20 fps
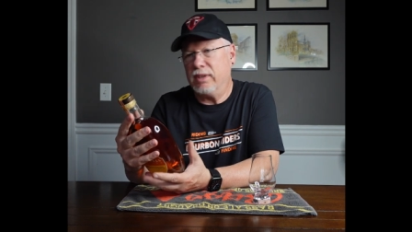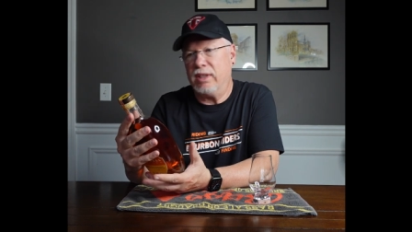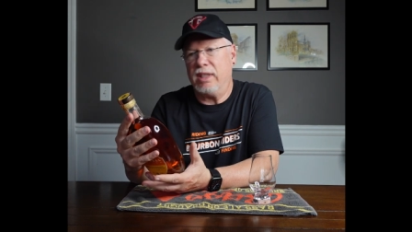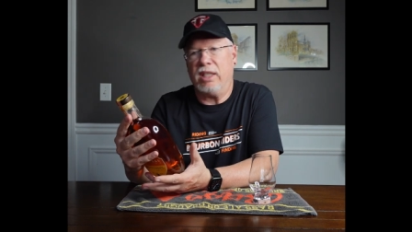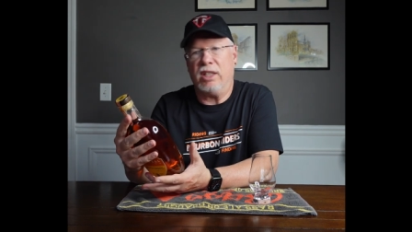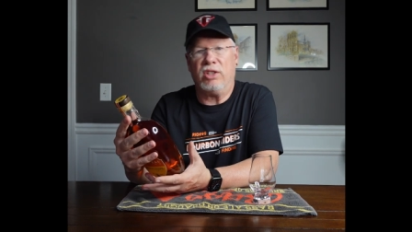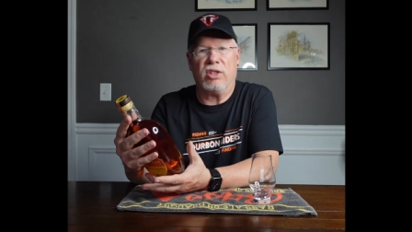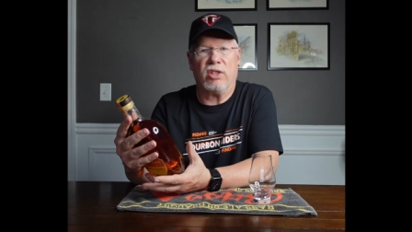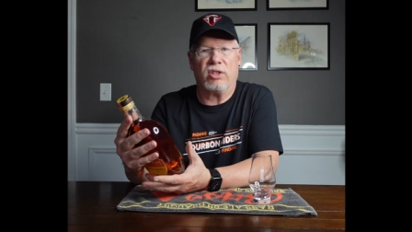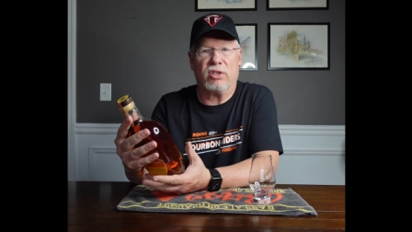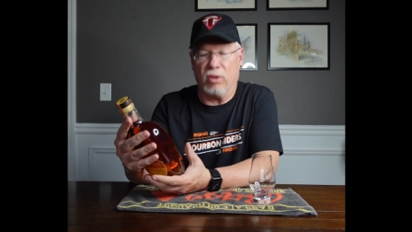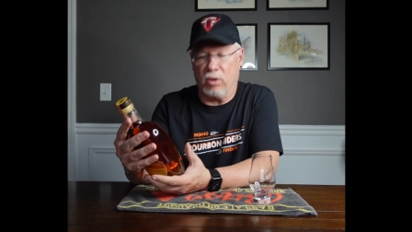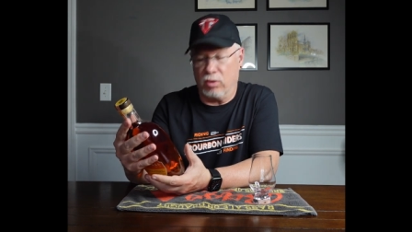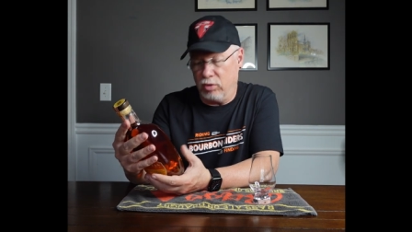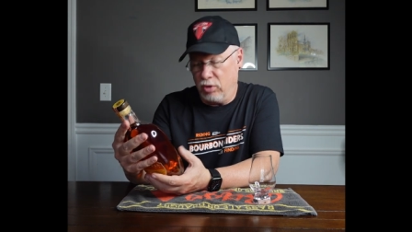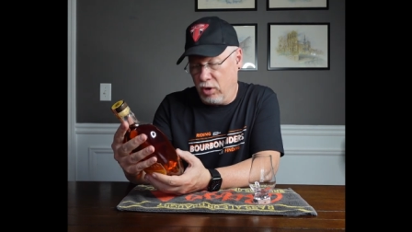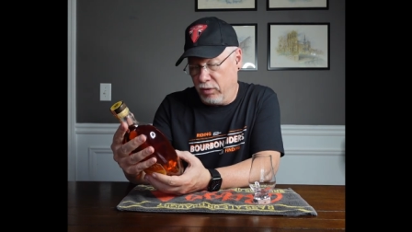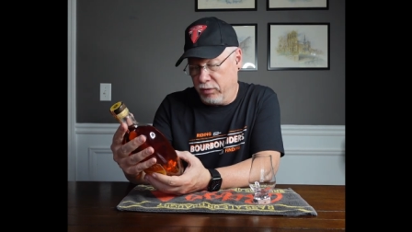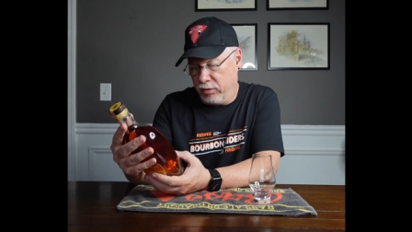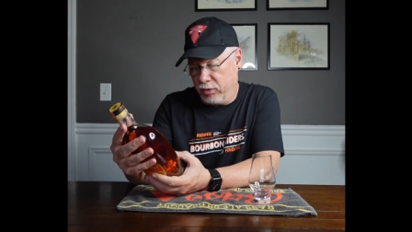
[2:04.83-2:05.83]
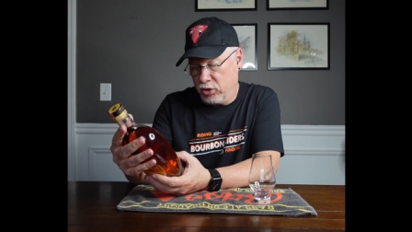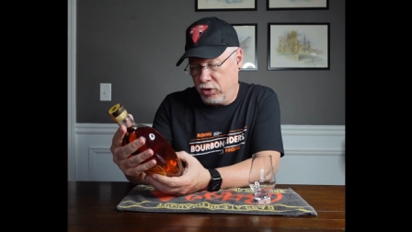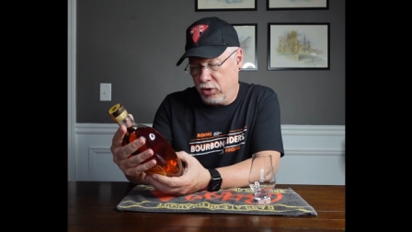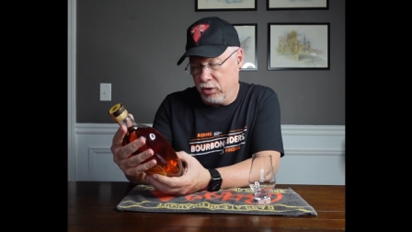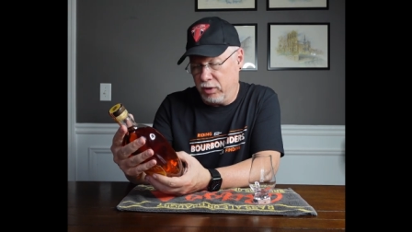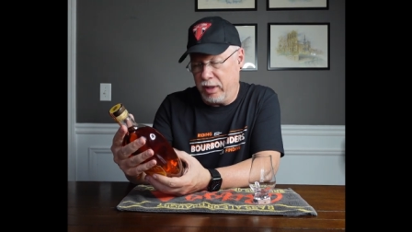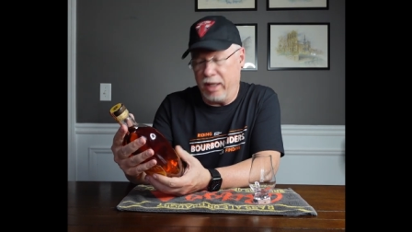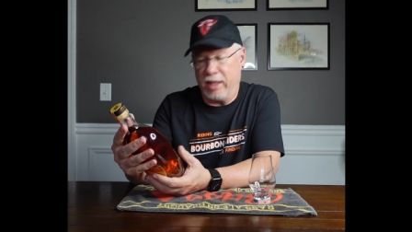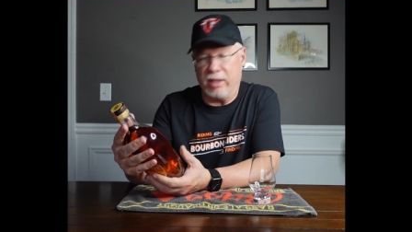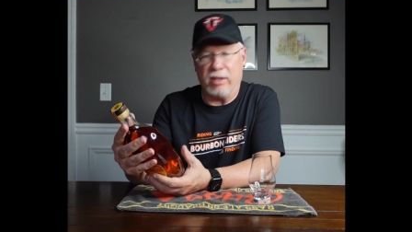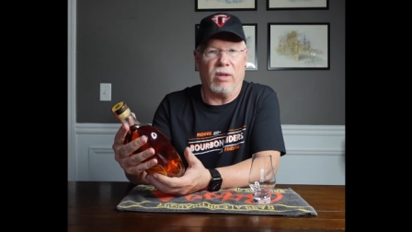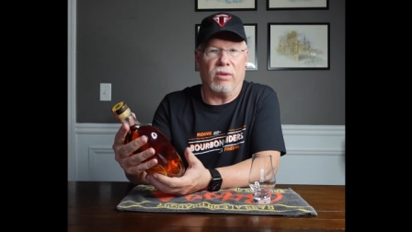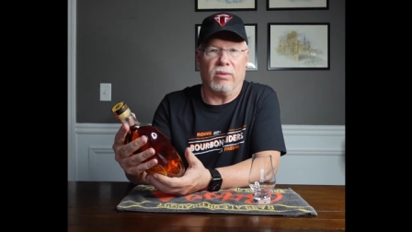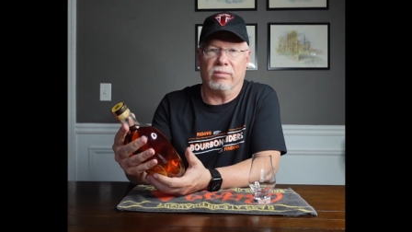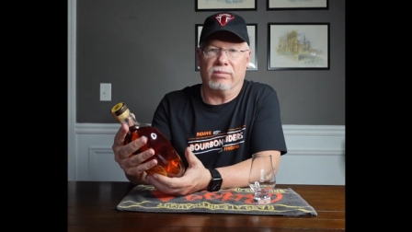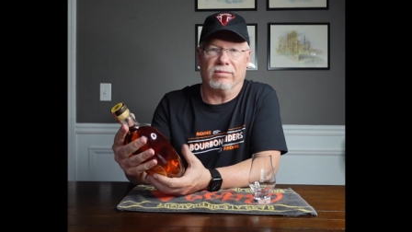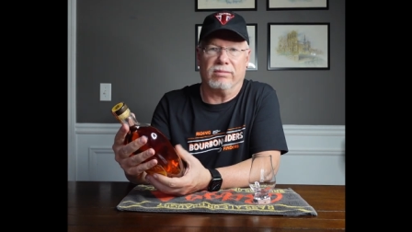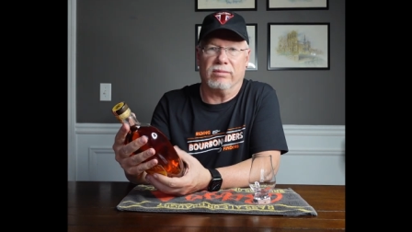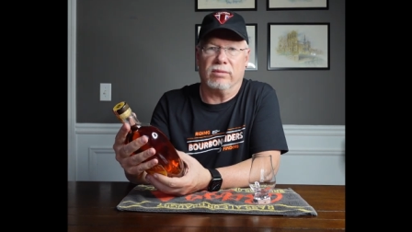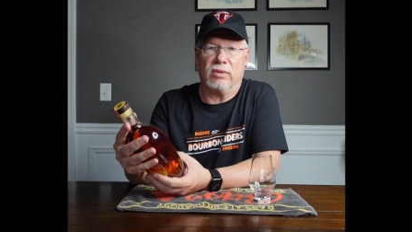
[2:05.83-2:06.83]
You just don't know for sure. They
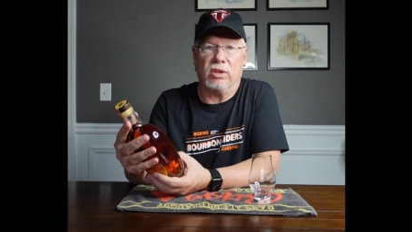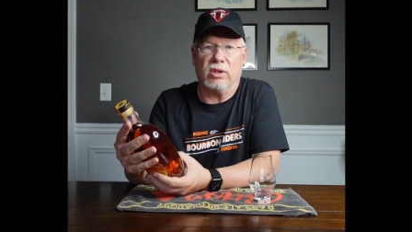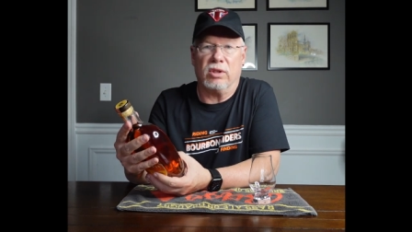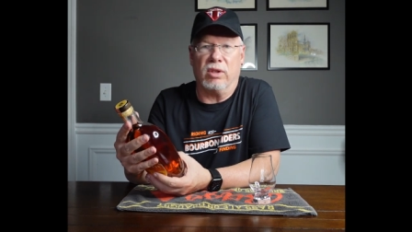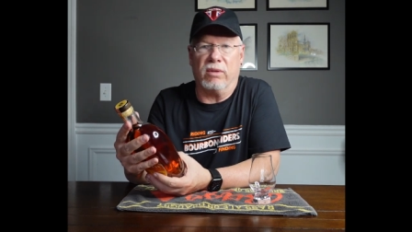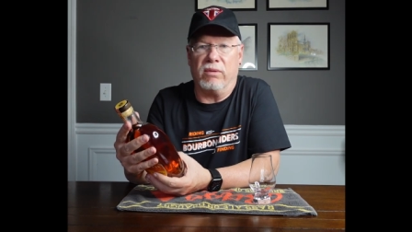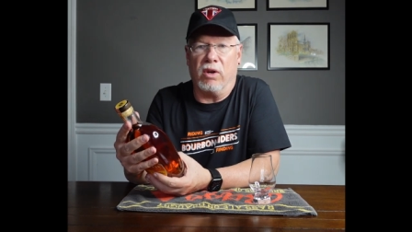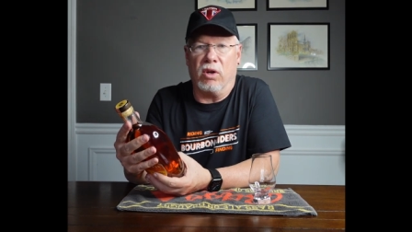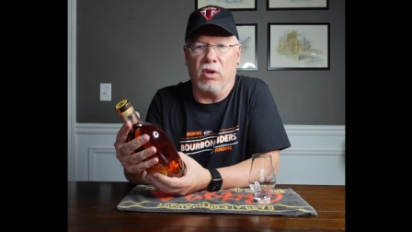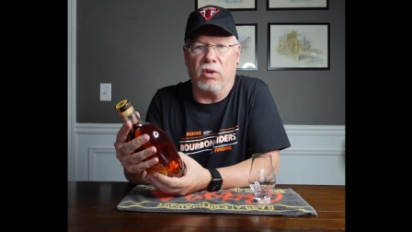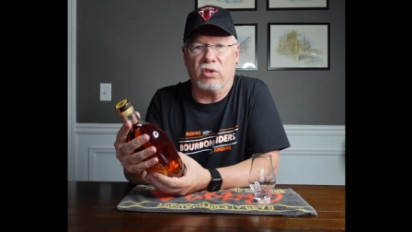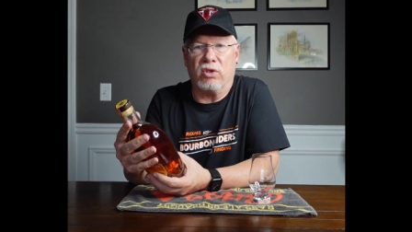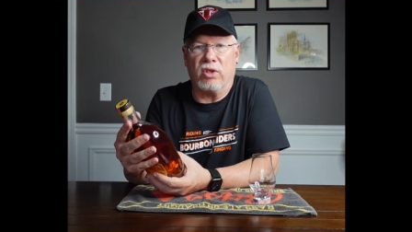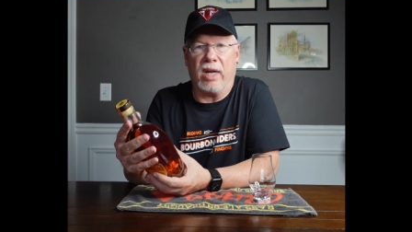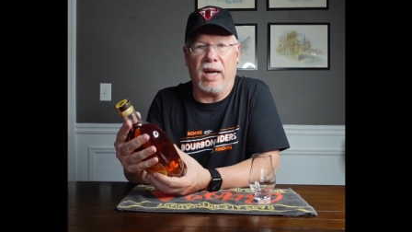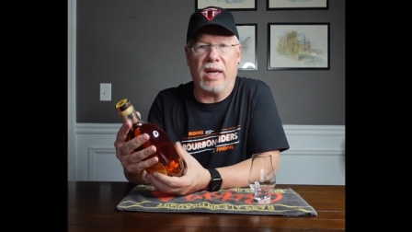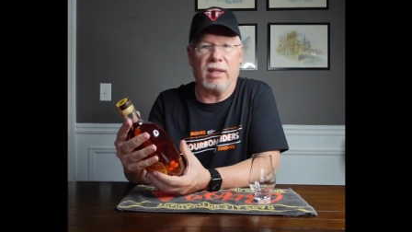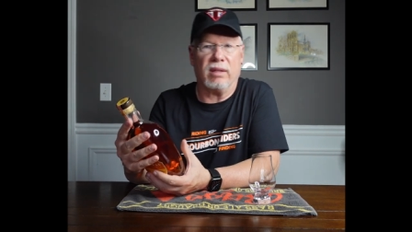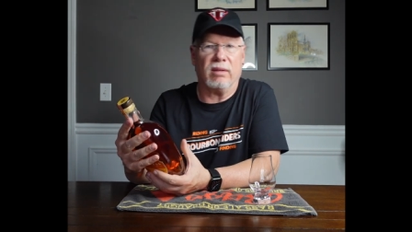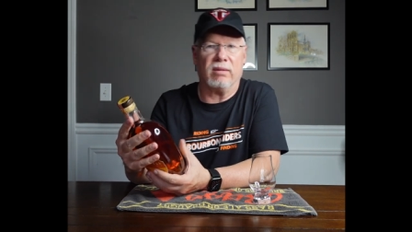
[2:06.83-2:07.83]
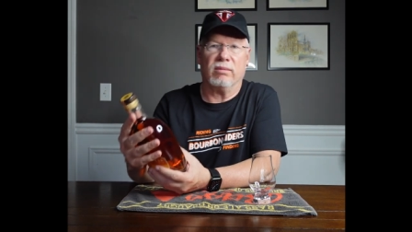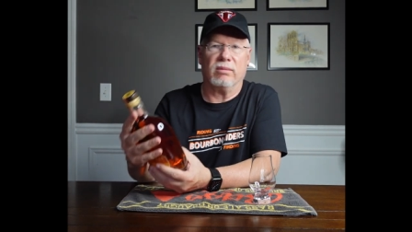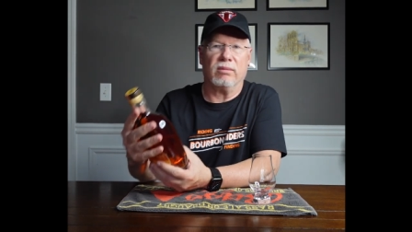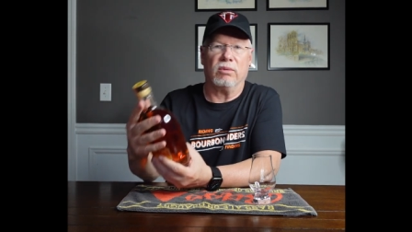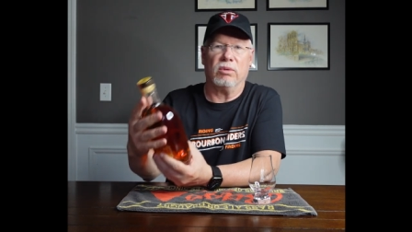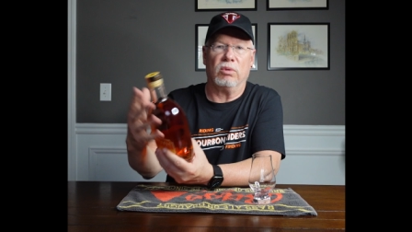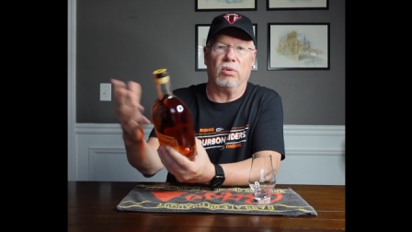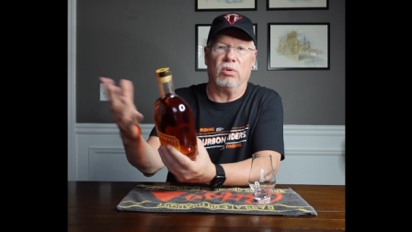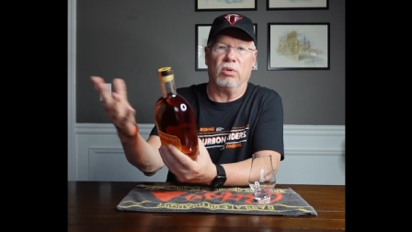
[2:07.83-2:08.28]
don't divulge that, and